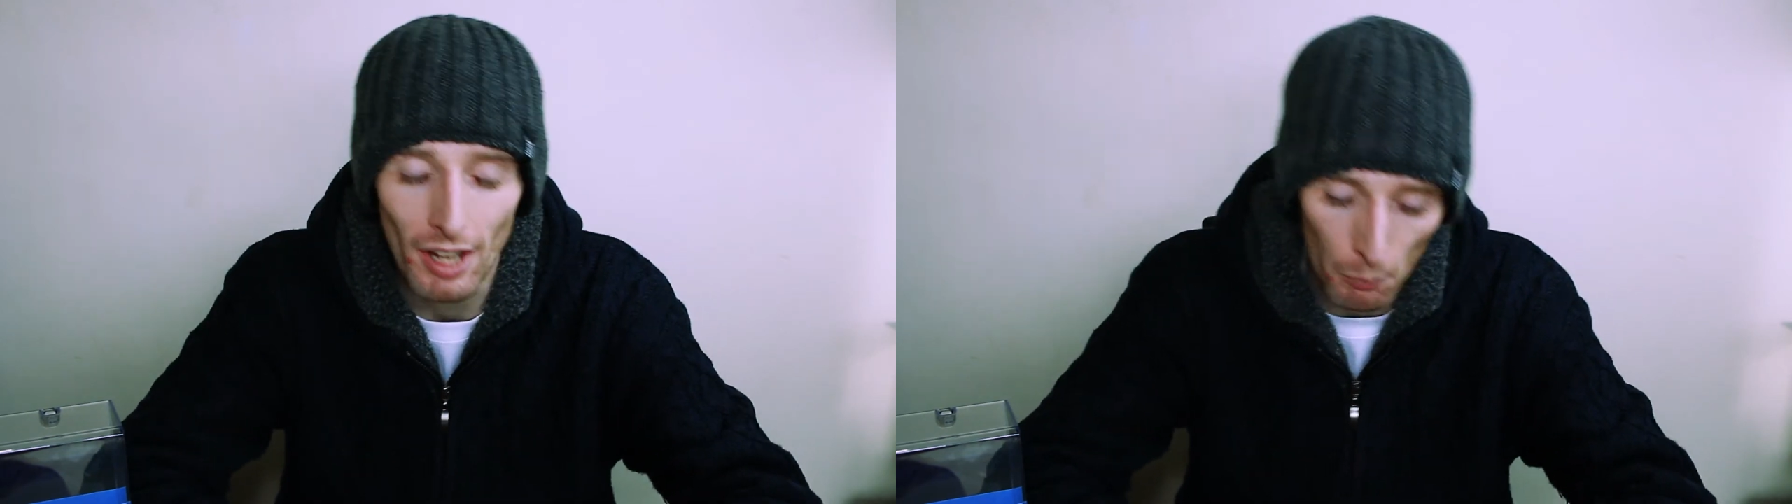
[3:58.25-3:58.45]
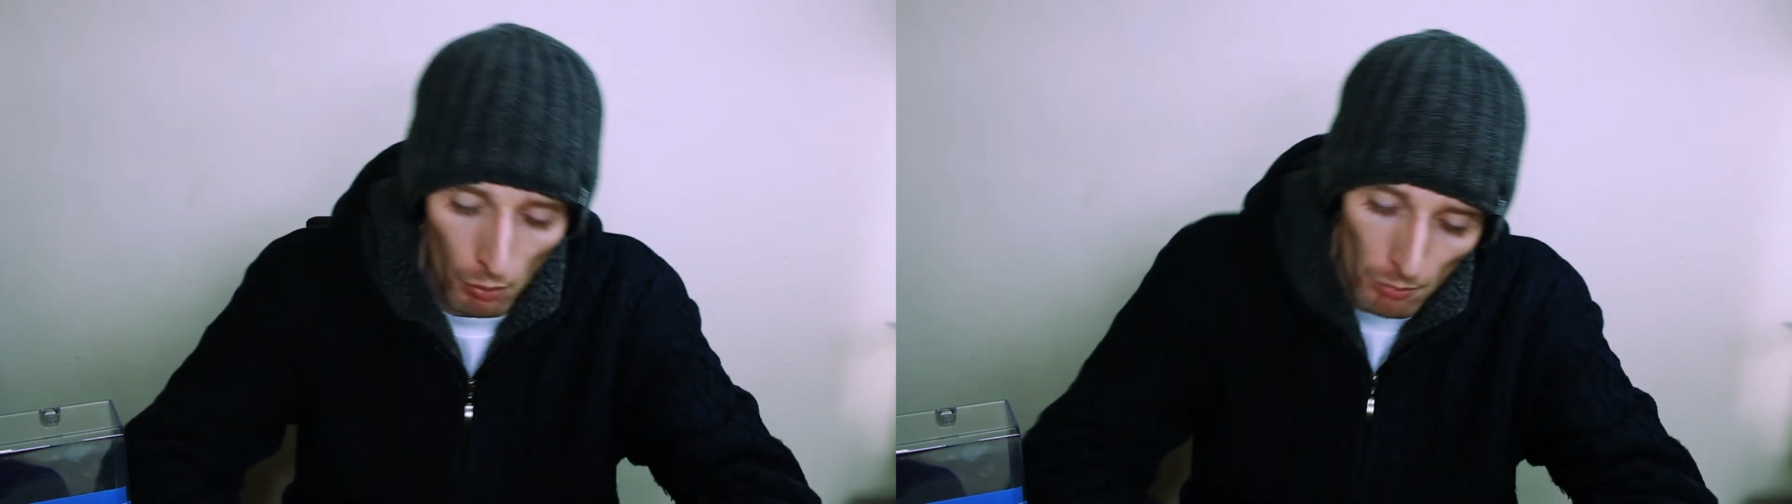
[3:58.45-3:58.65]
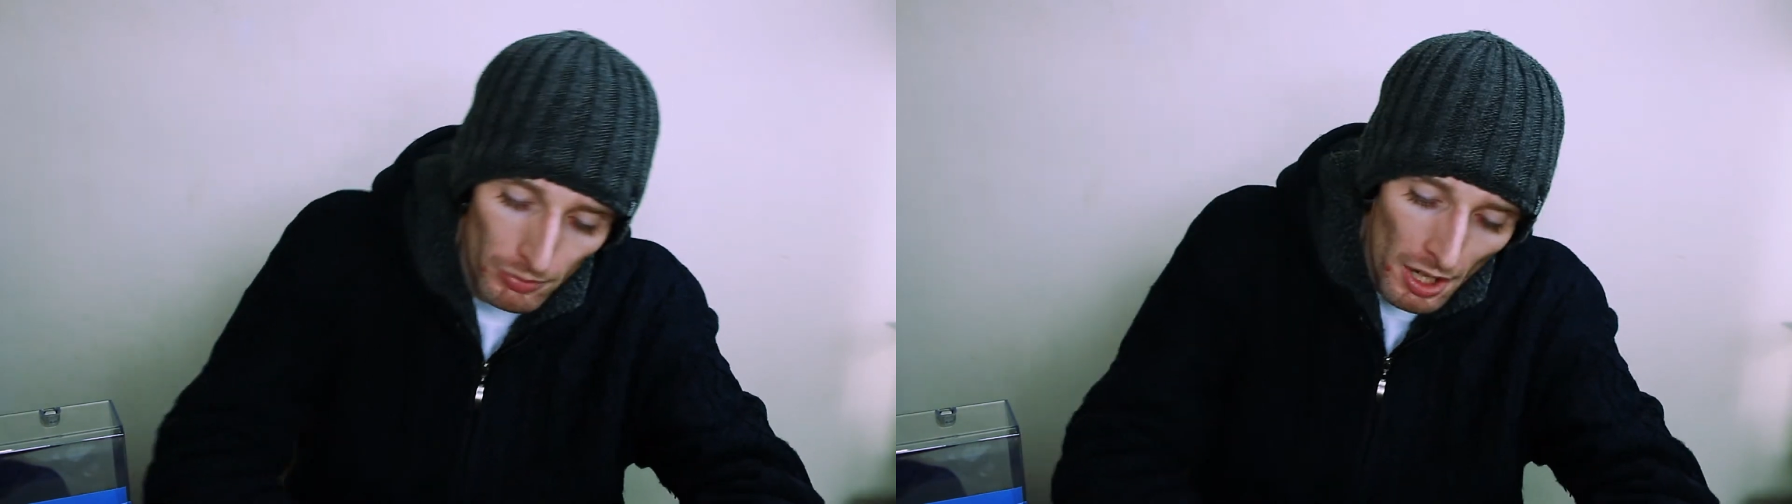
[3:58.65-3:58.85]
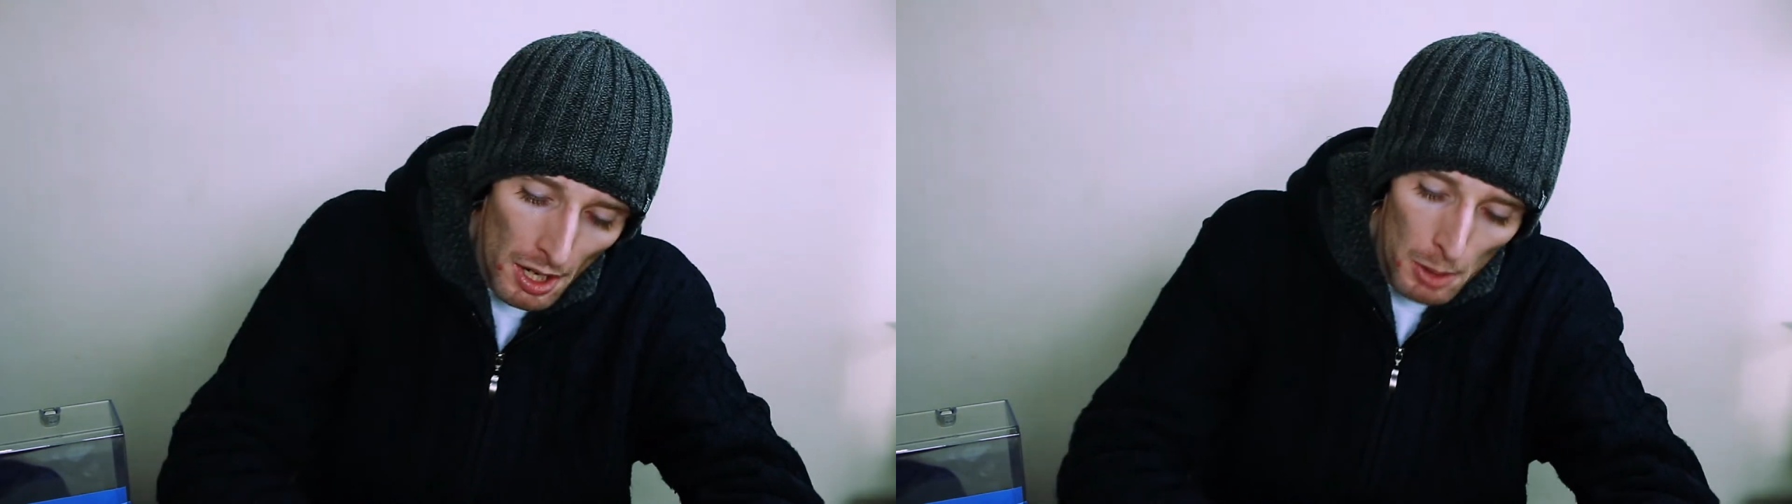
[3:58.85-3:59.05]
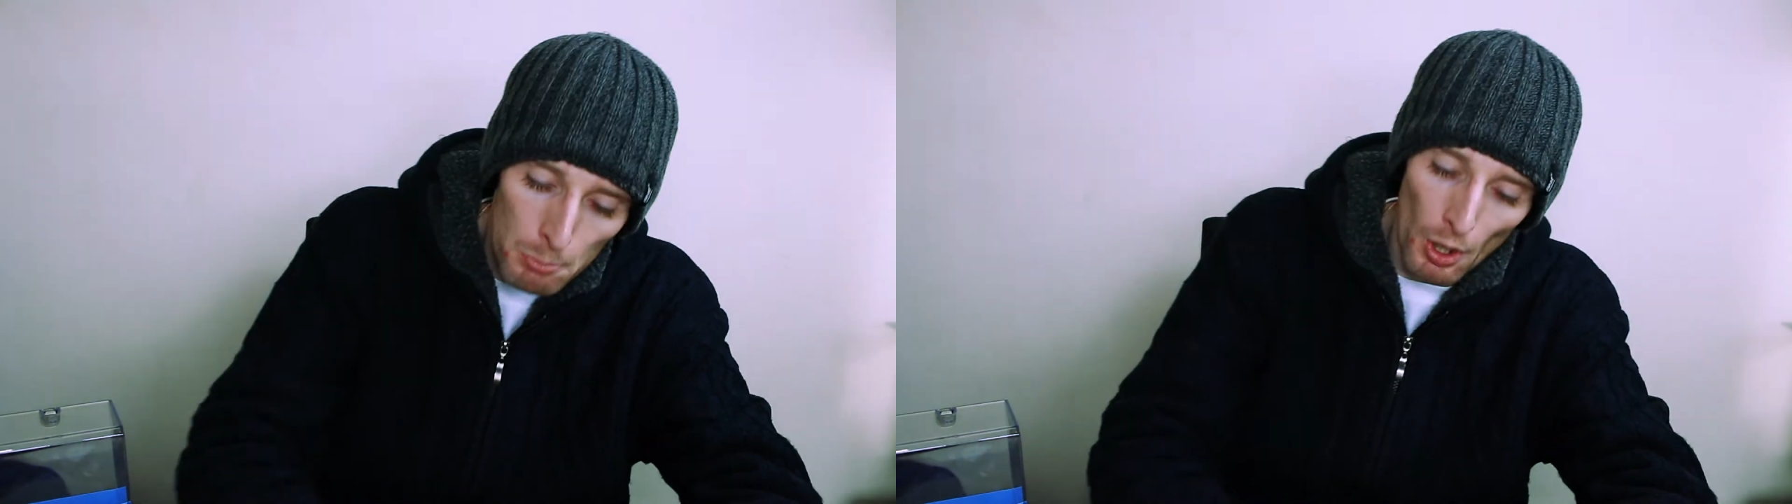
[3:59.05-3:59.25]
that one.
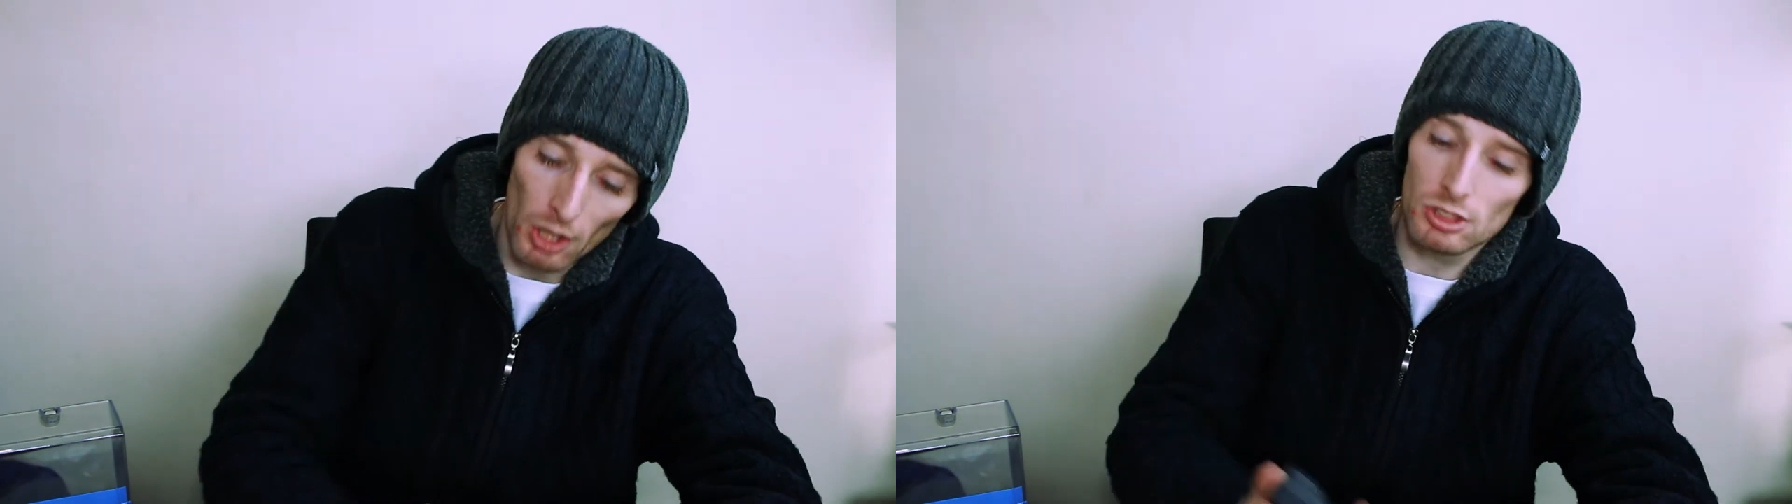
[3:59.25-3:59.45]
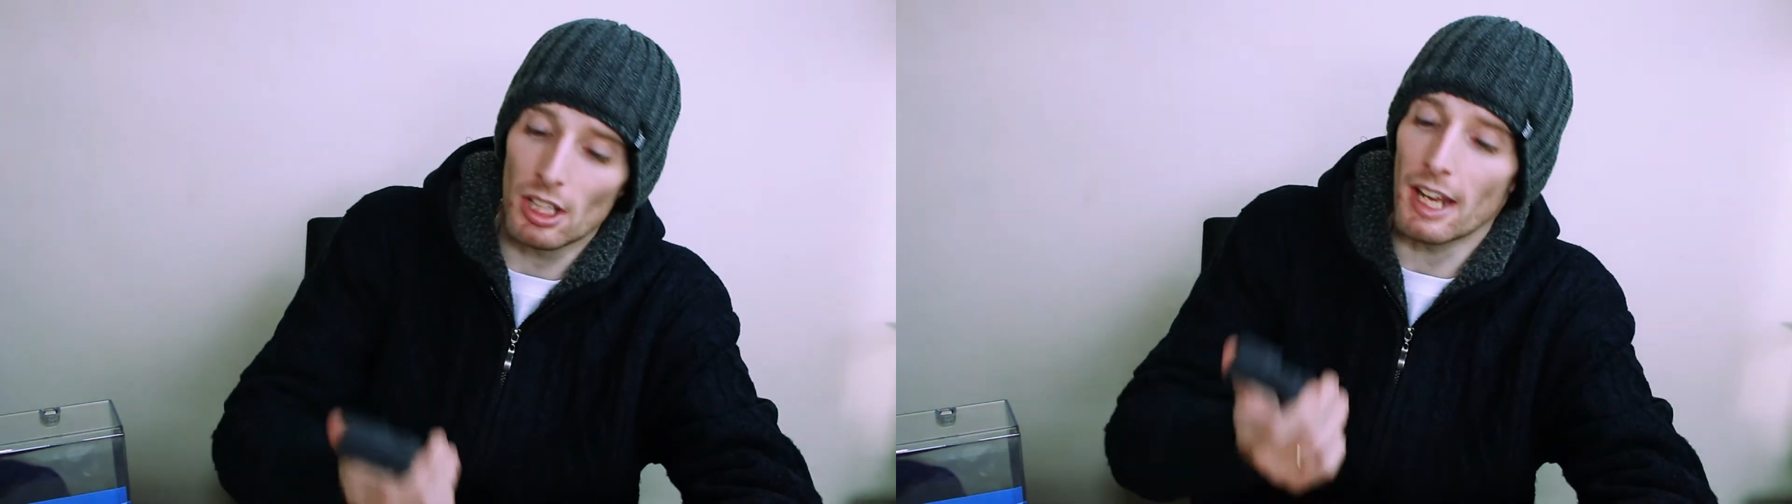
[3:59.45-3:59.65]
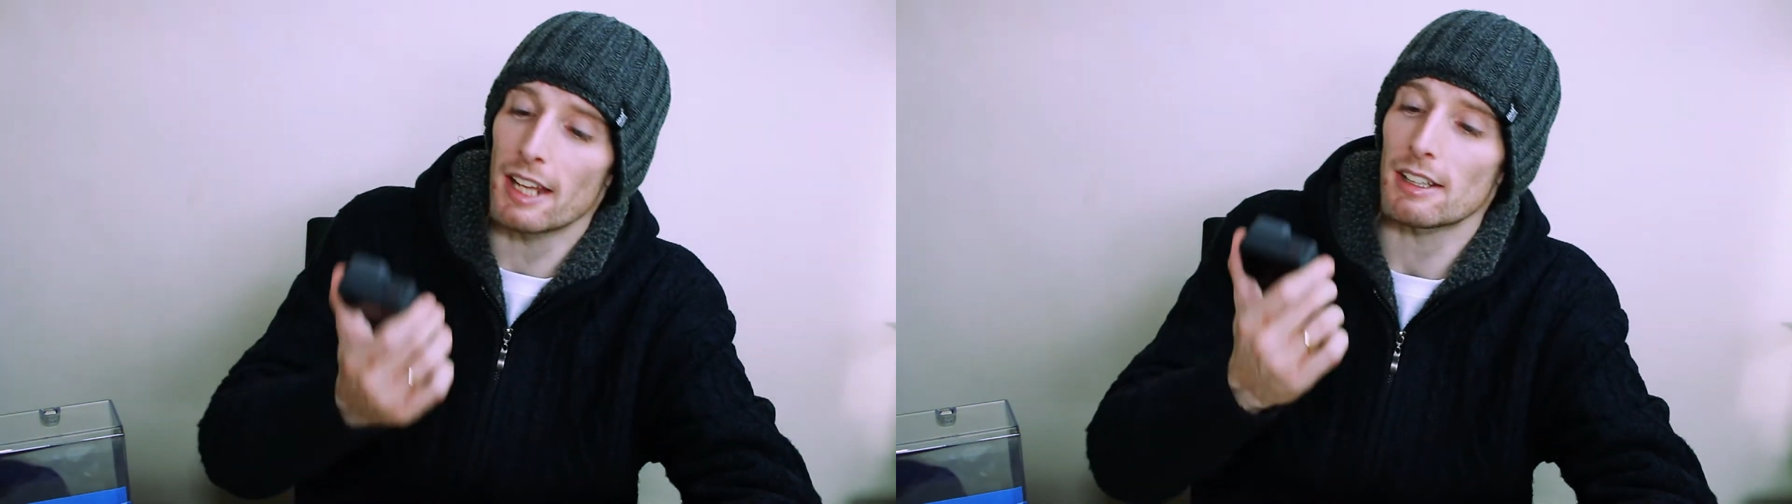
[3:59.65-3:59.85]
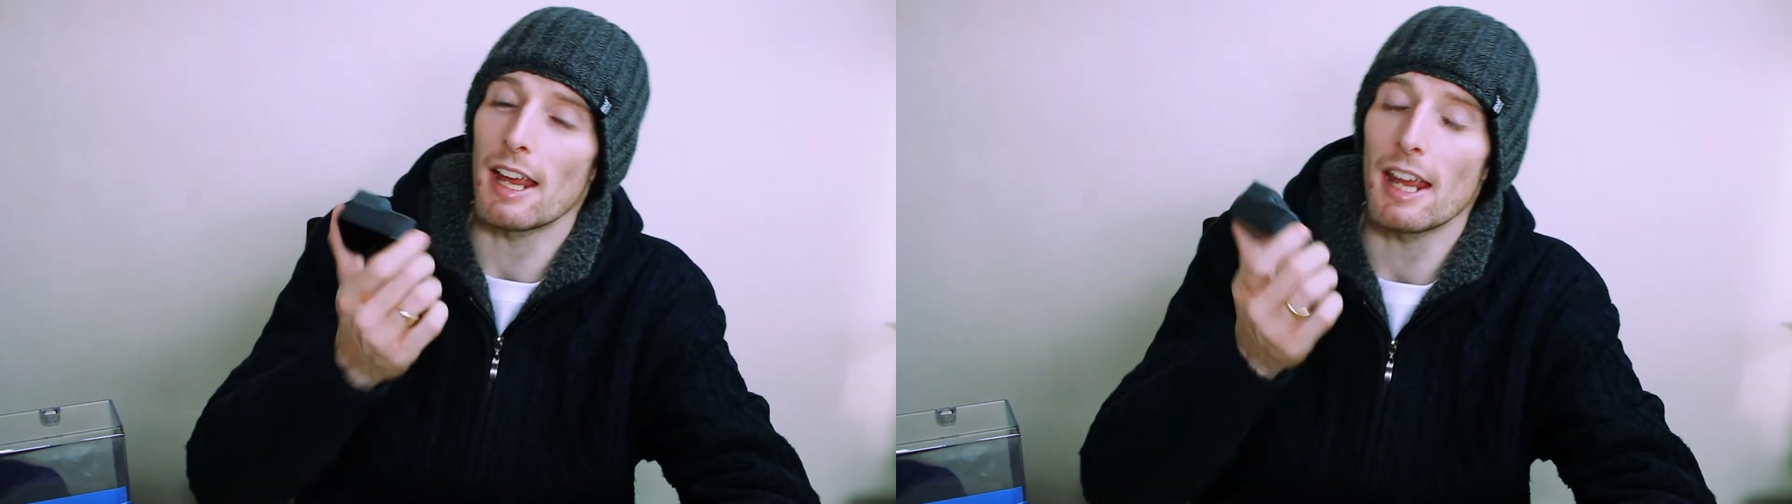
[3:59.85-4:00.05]
But it